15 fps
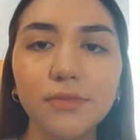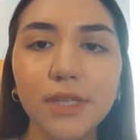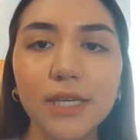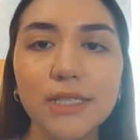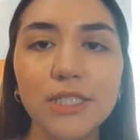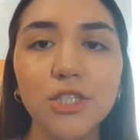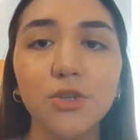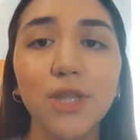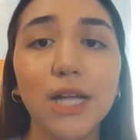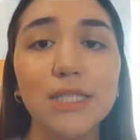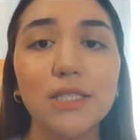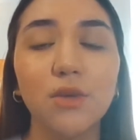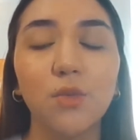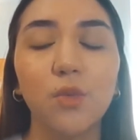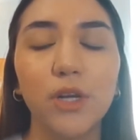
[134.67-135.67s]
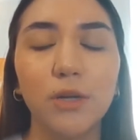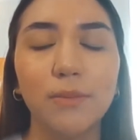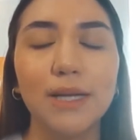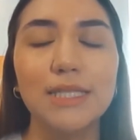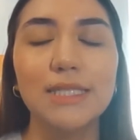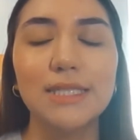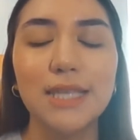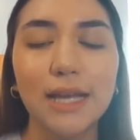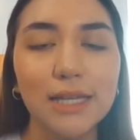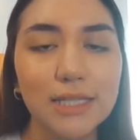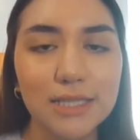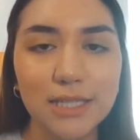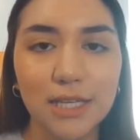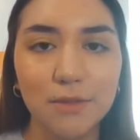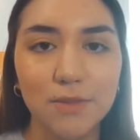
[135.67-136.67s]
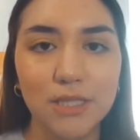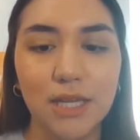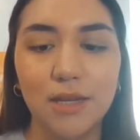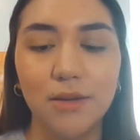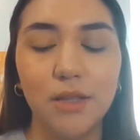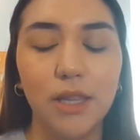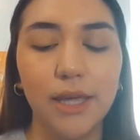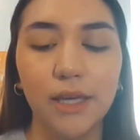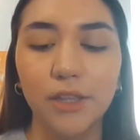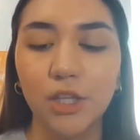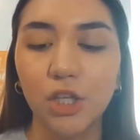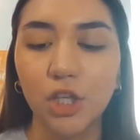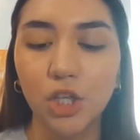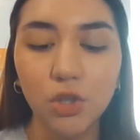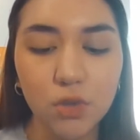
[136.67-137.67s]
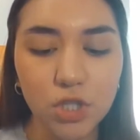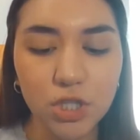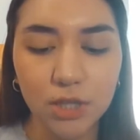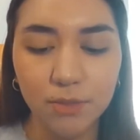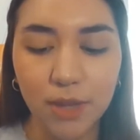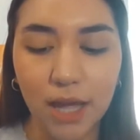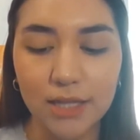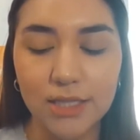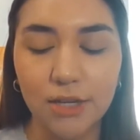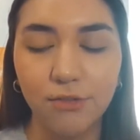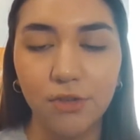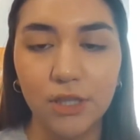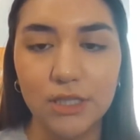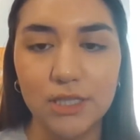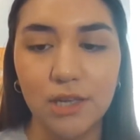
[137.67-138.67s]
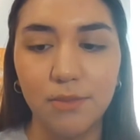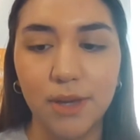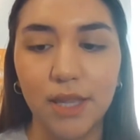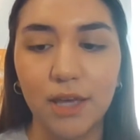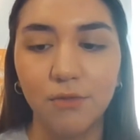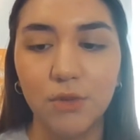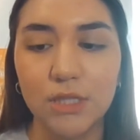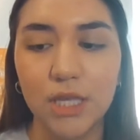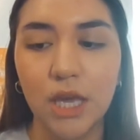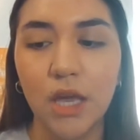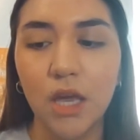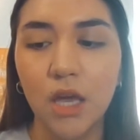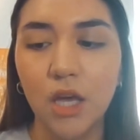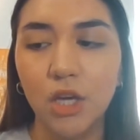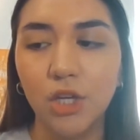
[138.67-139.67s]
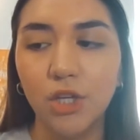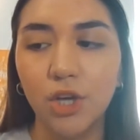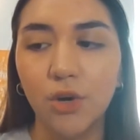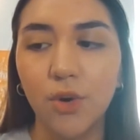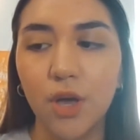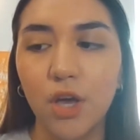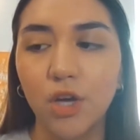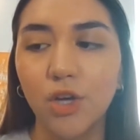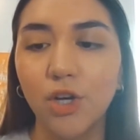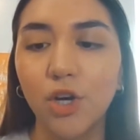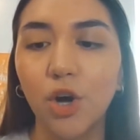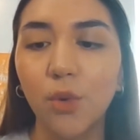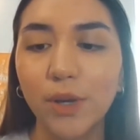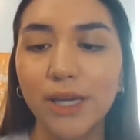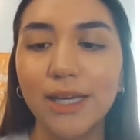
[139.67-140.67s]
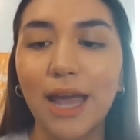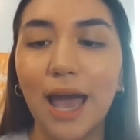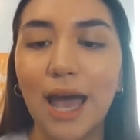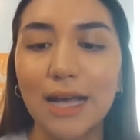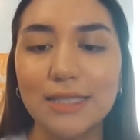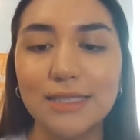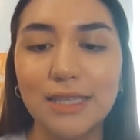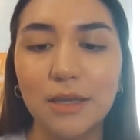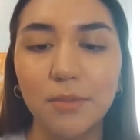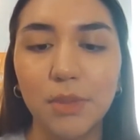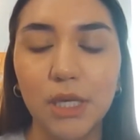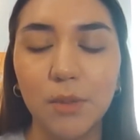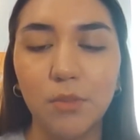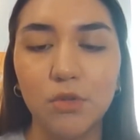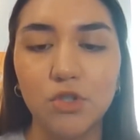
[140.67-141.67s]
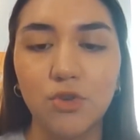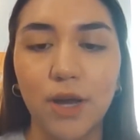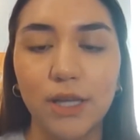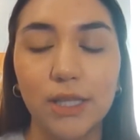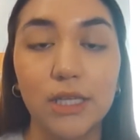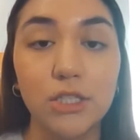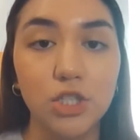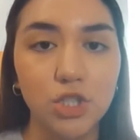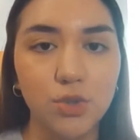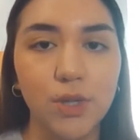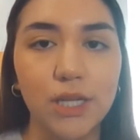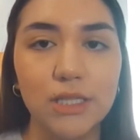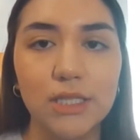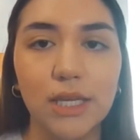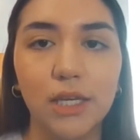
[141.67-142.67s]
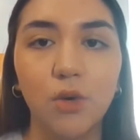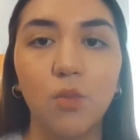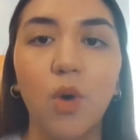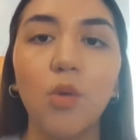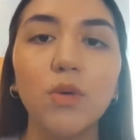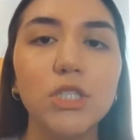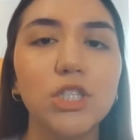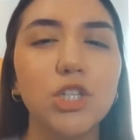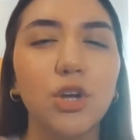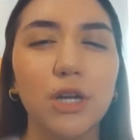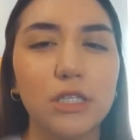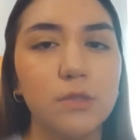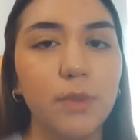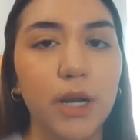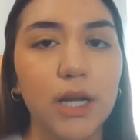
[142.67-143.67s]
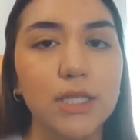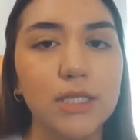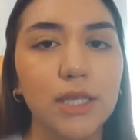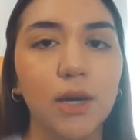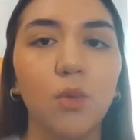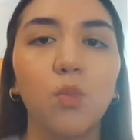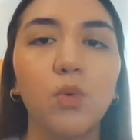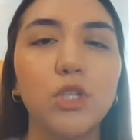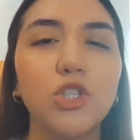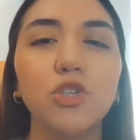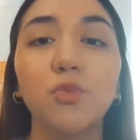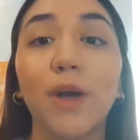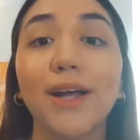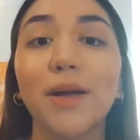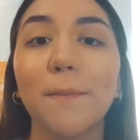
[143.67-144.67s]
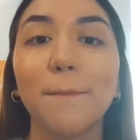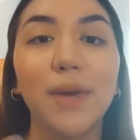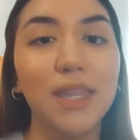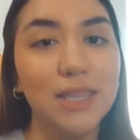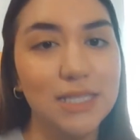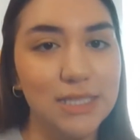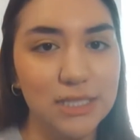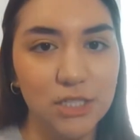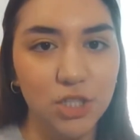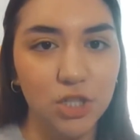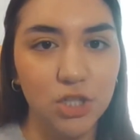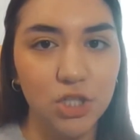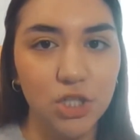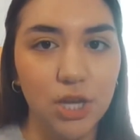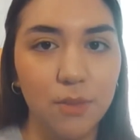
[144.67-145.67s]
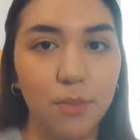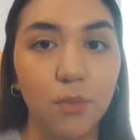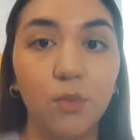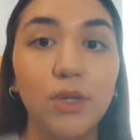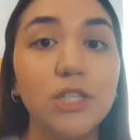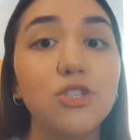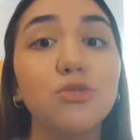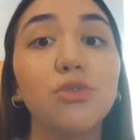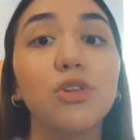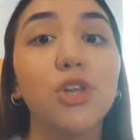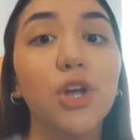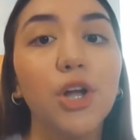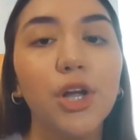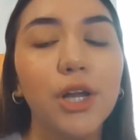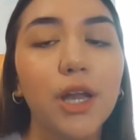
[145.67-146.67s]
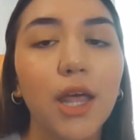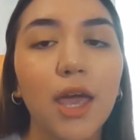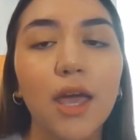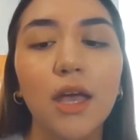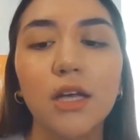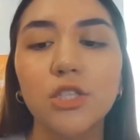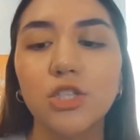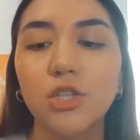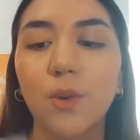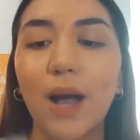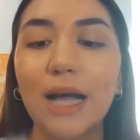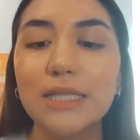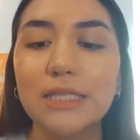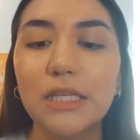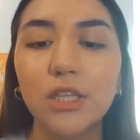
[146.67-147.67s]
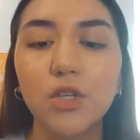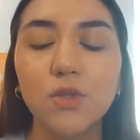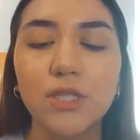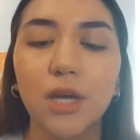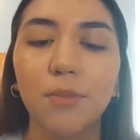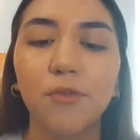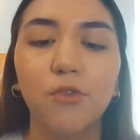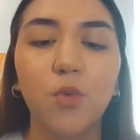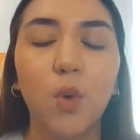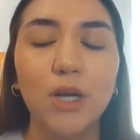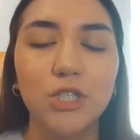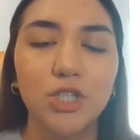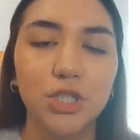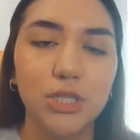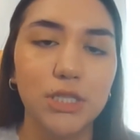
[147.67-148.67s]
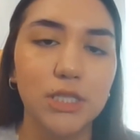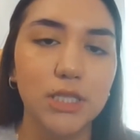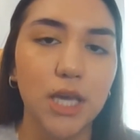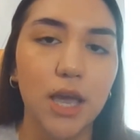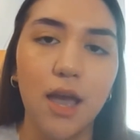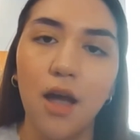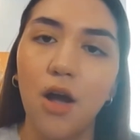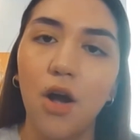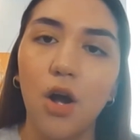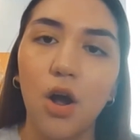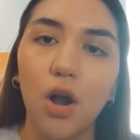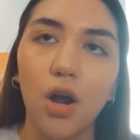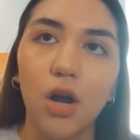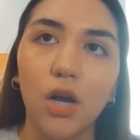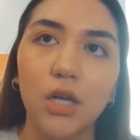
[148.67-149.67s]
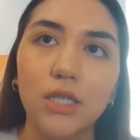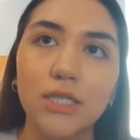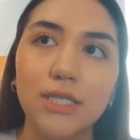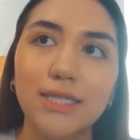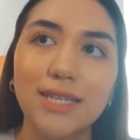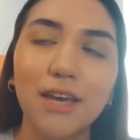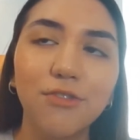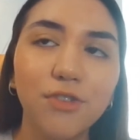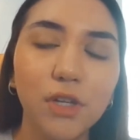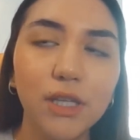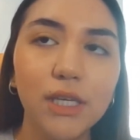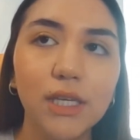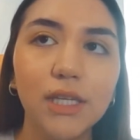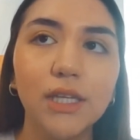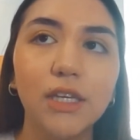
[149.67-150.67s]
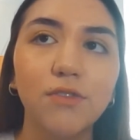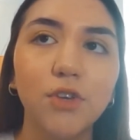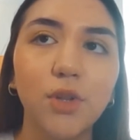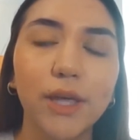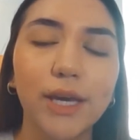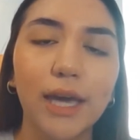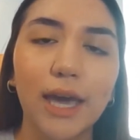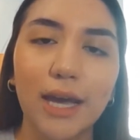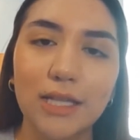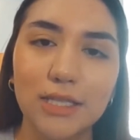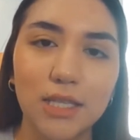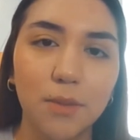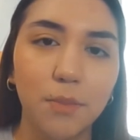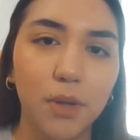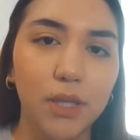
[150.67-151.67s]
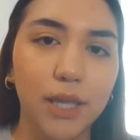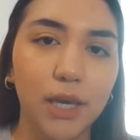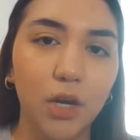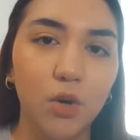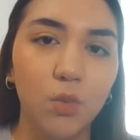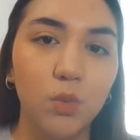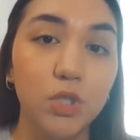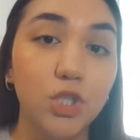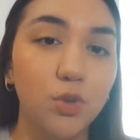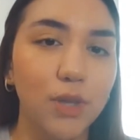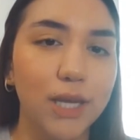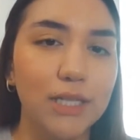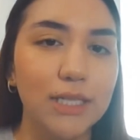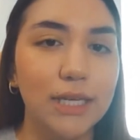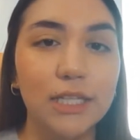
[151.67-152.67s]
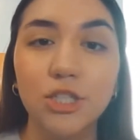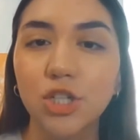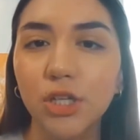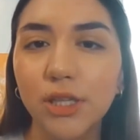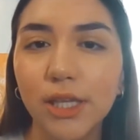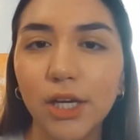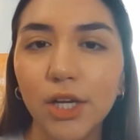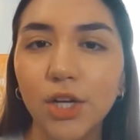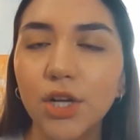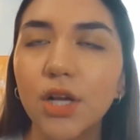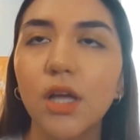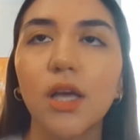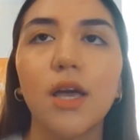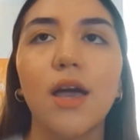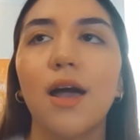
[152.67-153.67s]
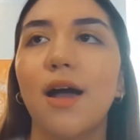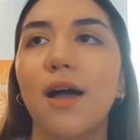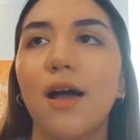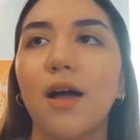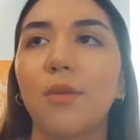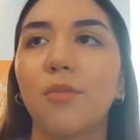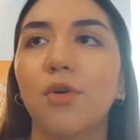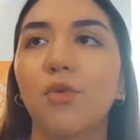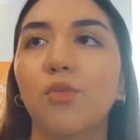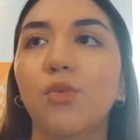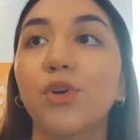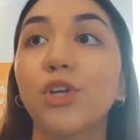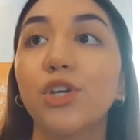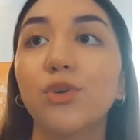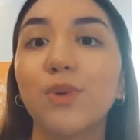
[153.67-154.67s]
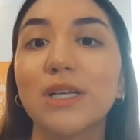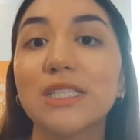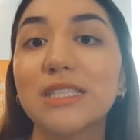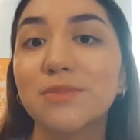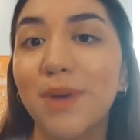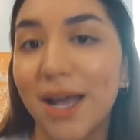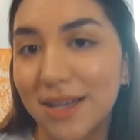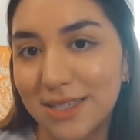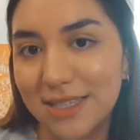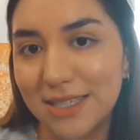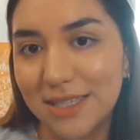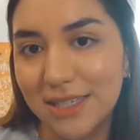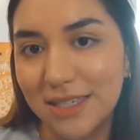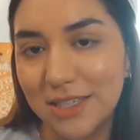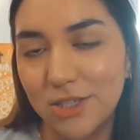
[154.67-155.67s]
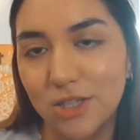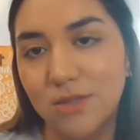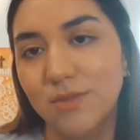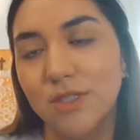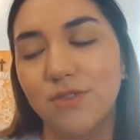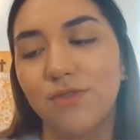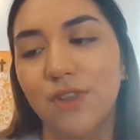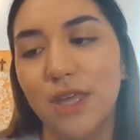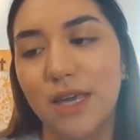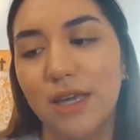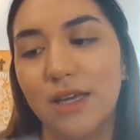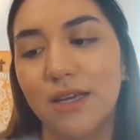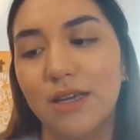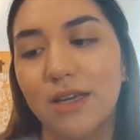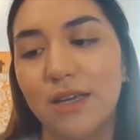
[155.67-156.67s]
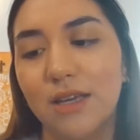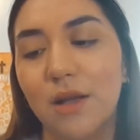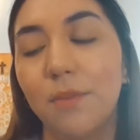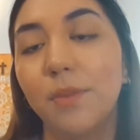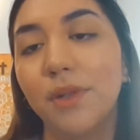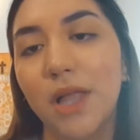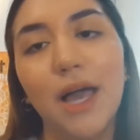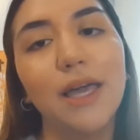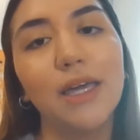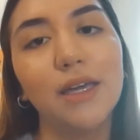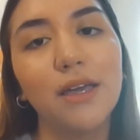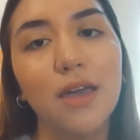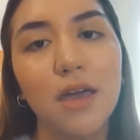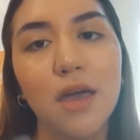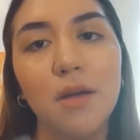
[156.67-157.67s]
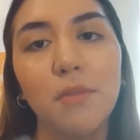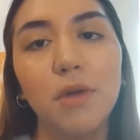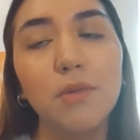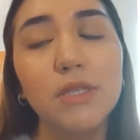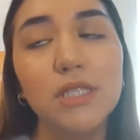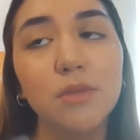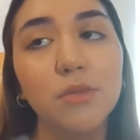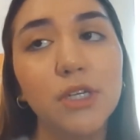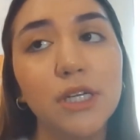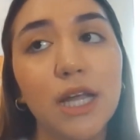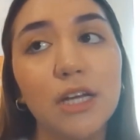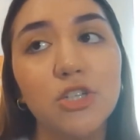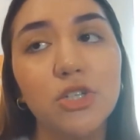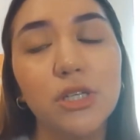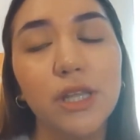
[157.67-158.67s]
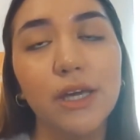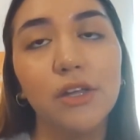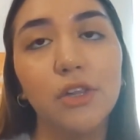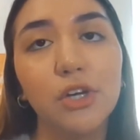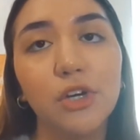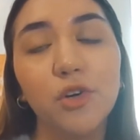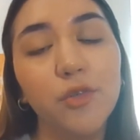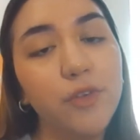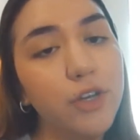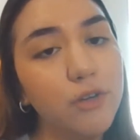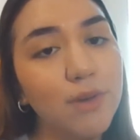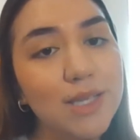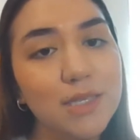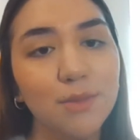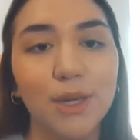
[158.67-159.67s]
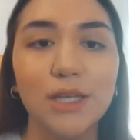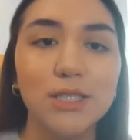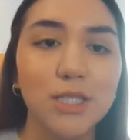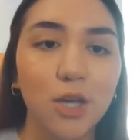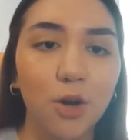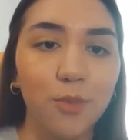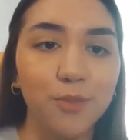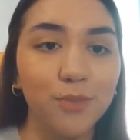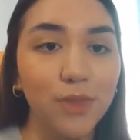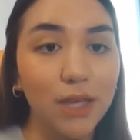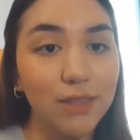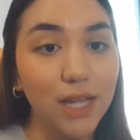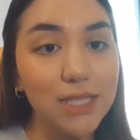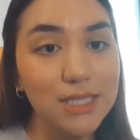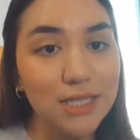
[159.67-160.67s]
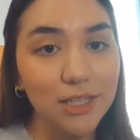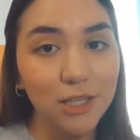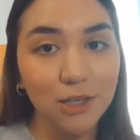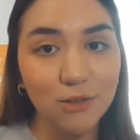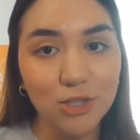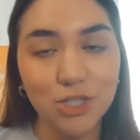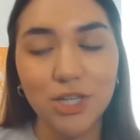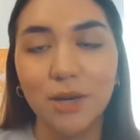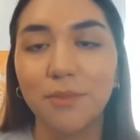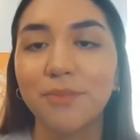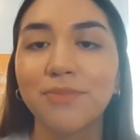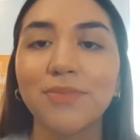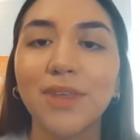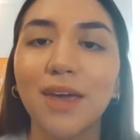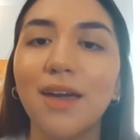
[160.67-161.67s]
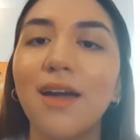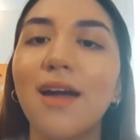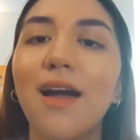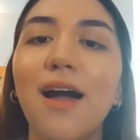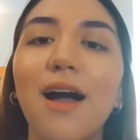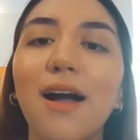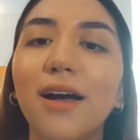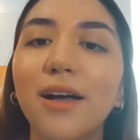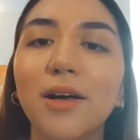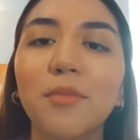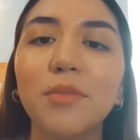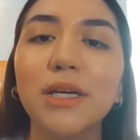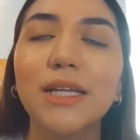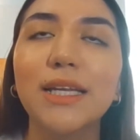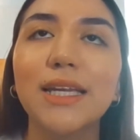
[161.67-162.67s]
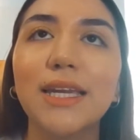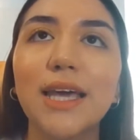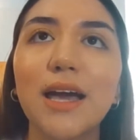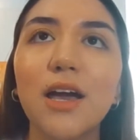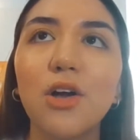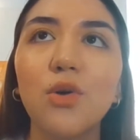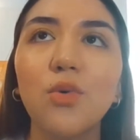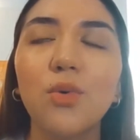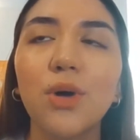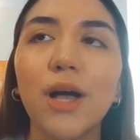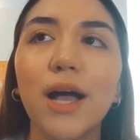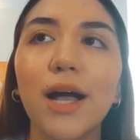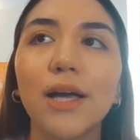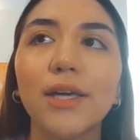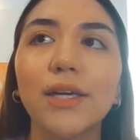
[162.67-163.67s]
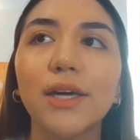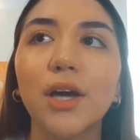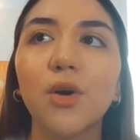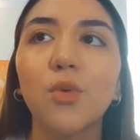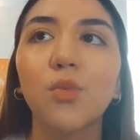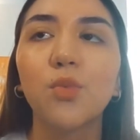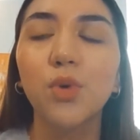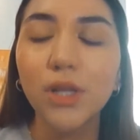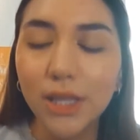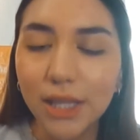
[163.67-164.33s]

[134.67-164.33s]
And so that's one of my second tips. And like the huge tip that definitely saved my life was, going and asking people directly and students, like, what was your experience? Like, would you recommend this internship? What did you learn? So asking those type of questions are definitely going to give you like a heads up on like, would you like to intern there? What do you expect in terms of like applying? Maybe someone can actually like look over your resume. So that's a huge tip. Now I would